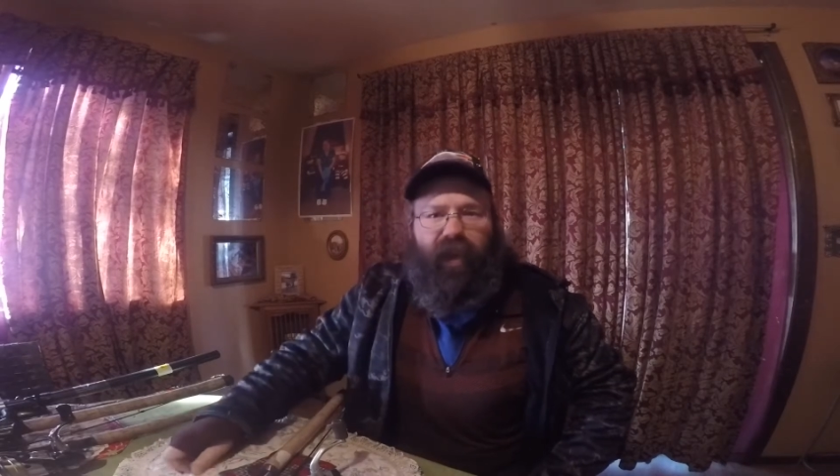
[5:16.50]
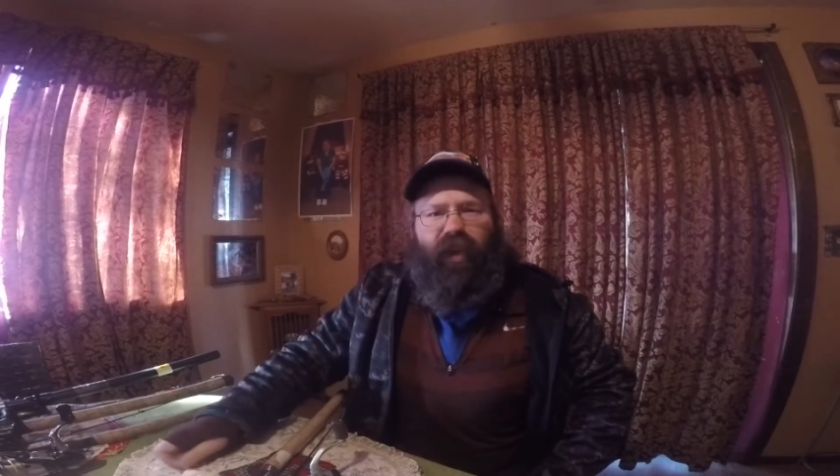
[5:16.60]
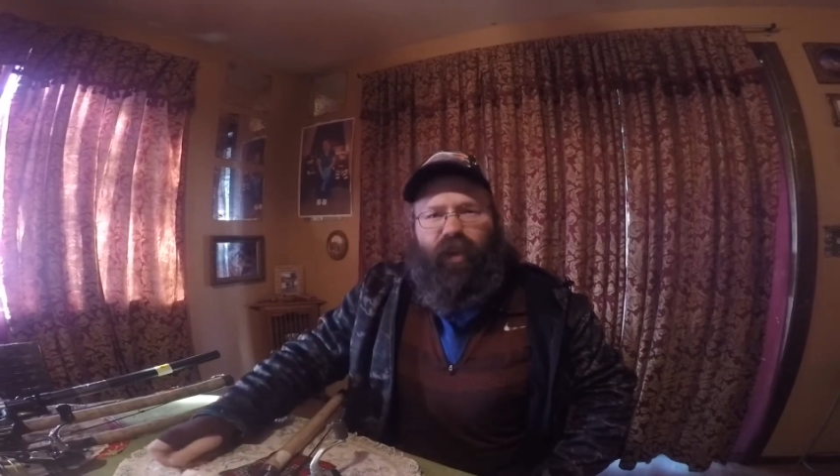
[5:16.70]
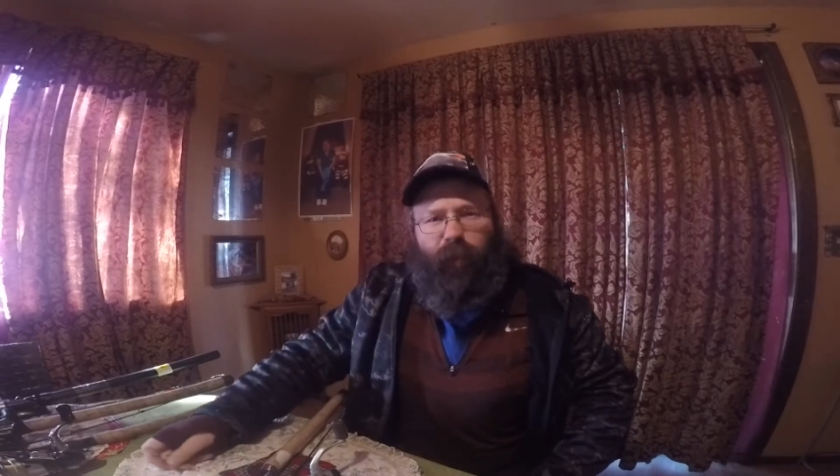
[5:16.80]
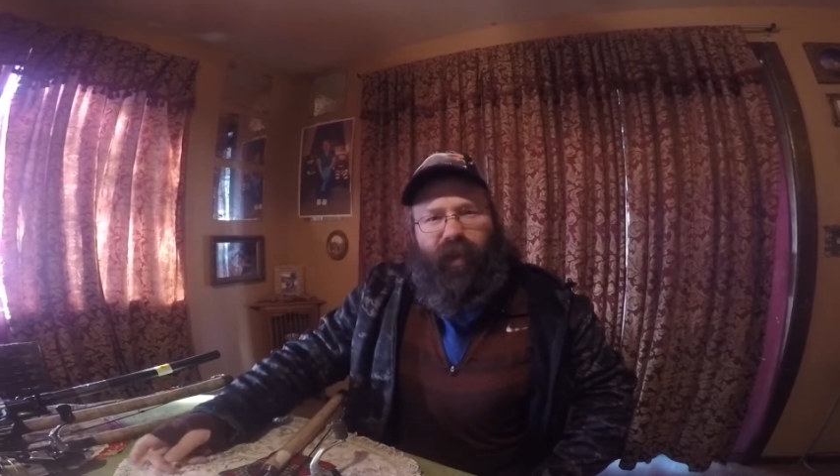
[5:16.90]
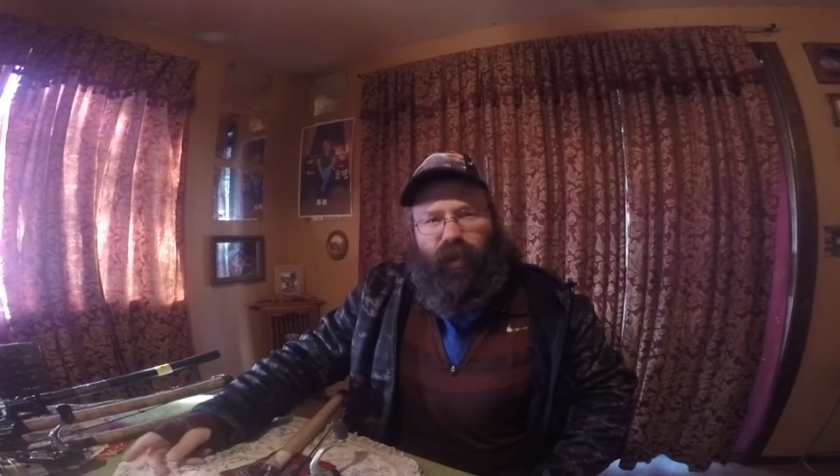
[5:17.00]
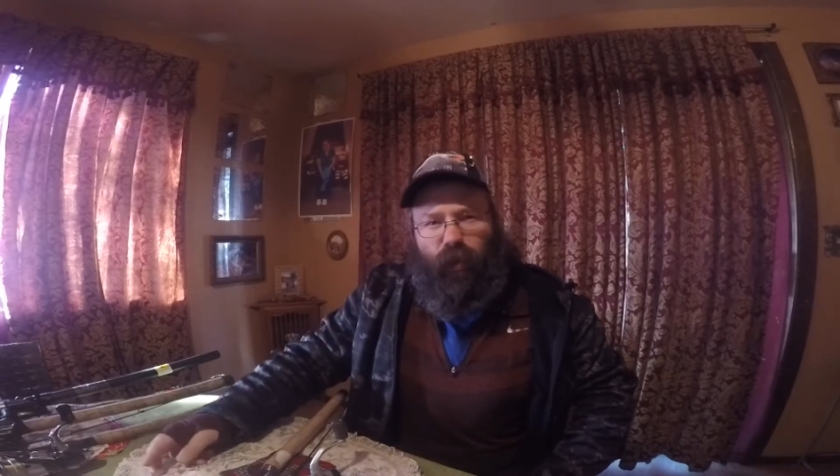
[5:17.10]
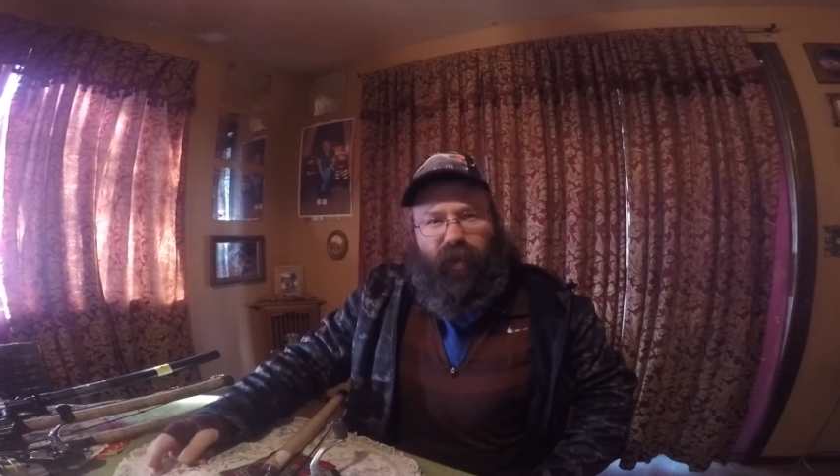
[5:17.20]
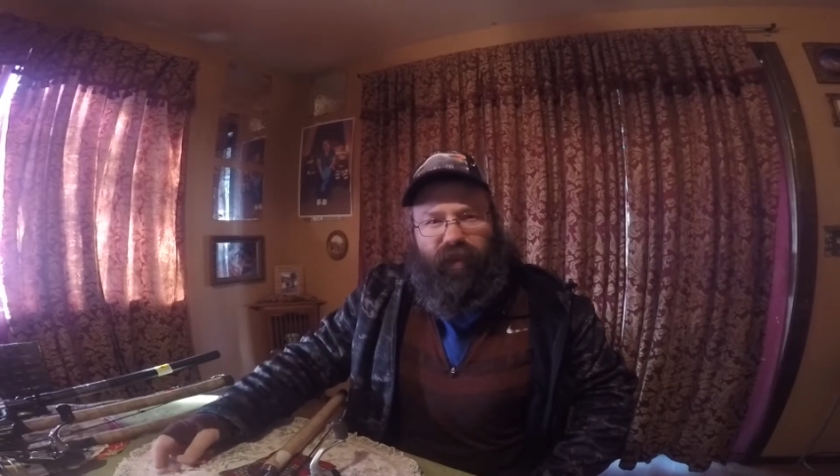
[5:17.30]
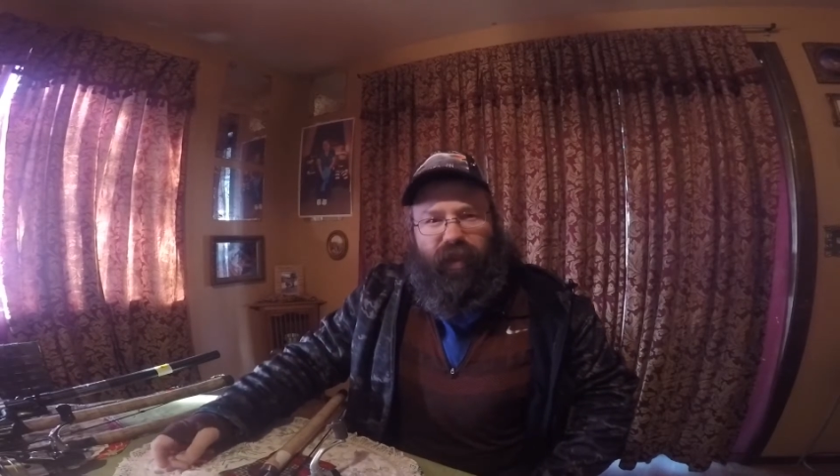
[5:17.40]
too much
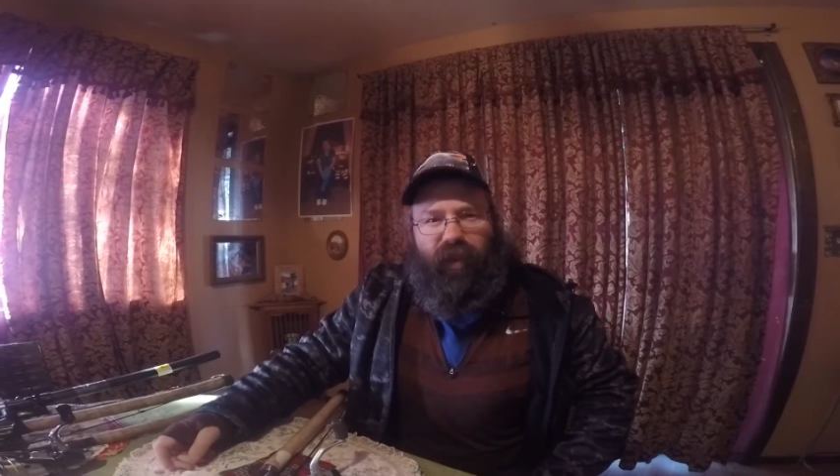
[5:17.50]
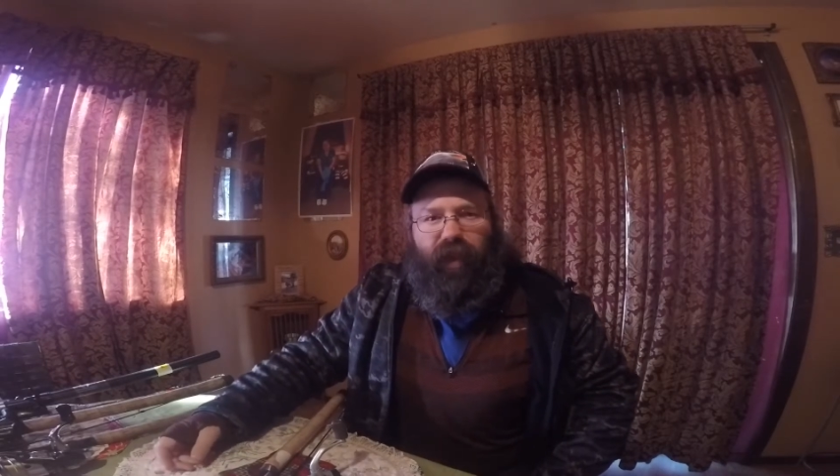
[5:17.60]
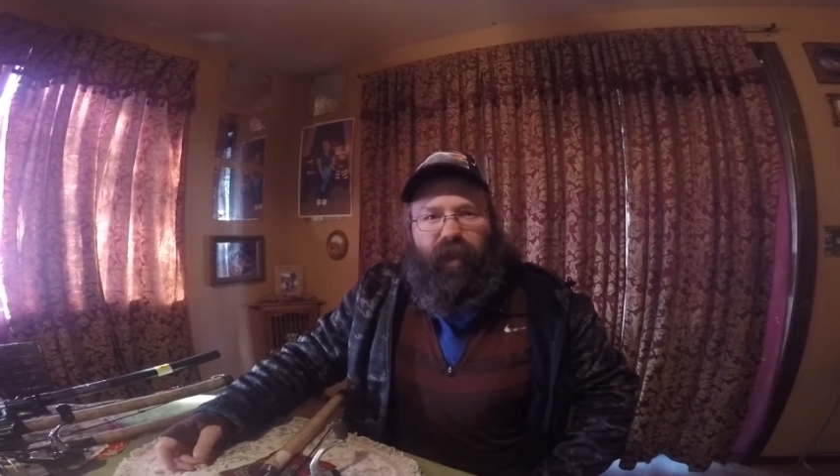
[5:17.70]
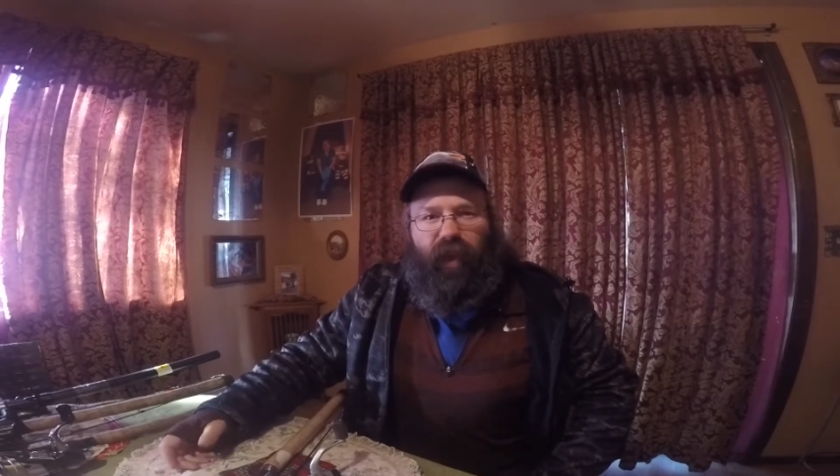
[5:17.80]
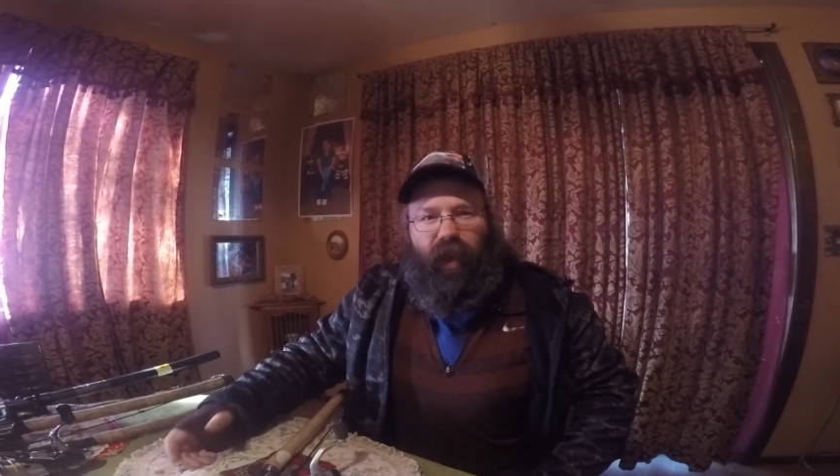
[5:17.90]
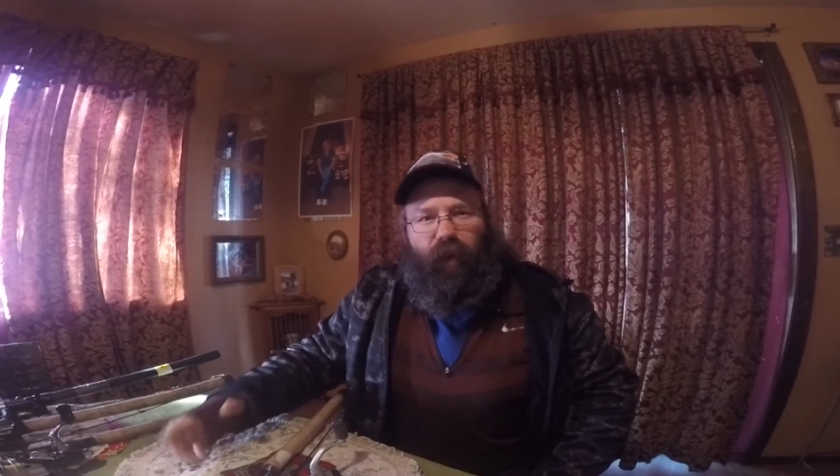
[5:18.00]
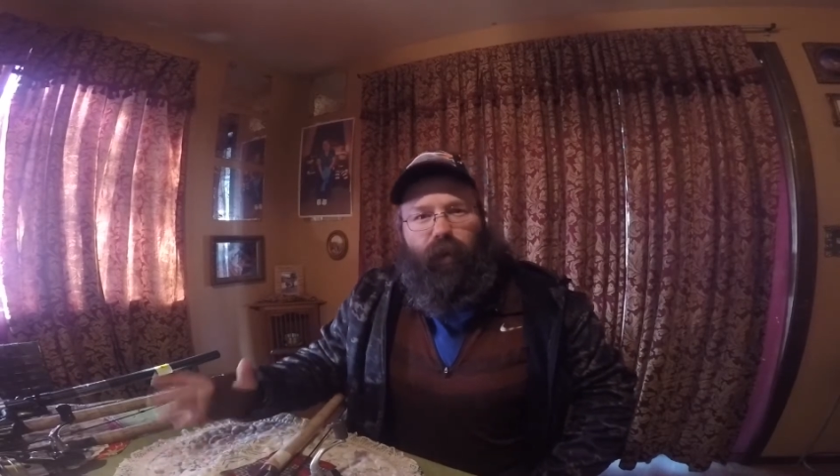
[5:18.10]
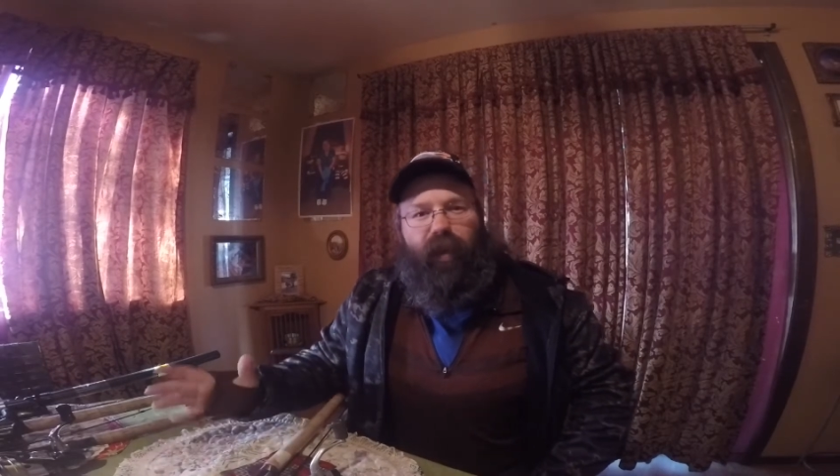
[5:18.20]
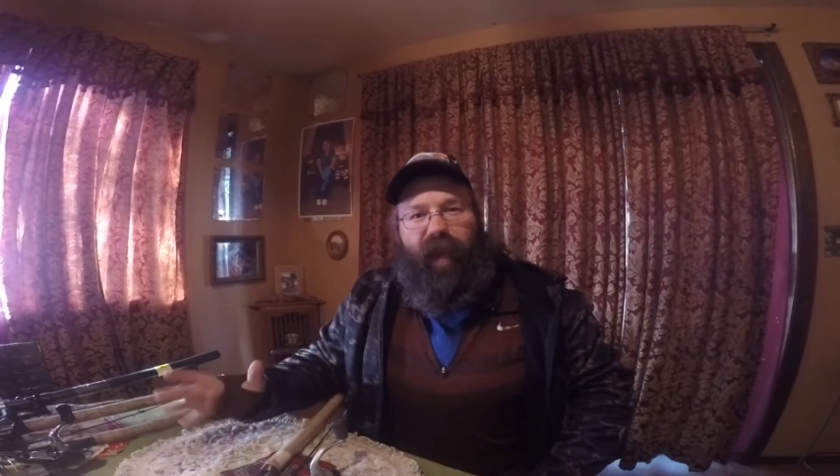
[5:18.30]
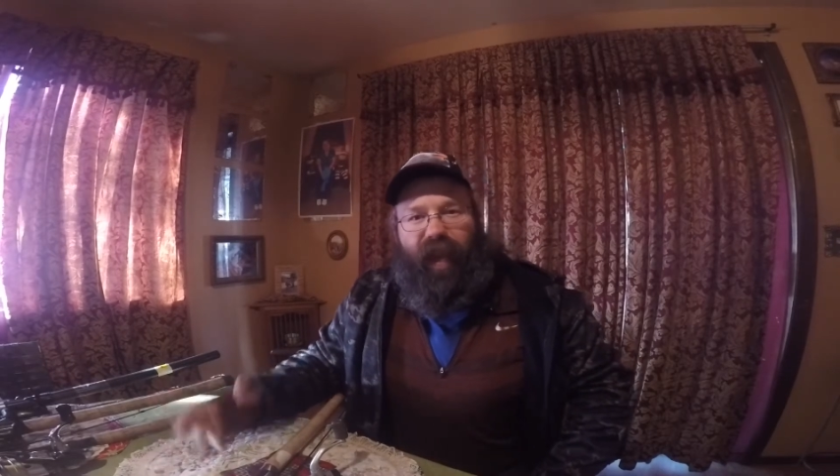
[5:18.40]
noise, and a reel that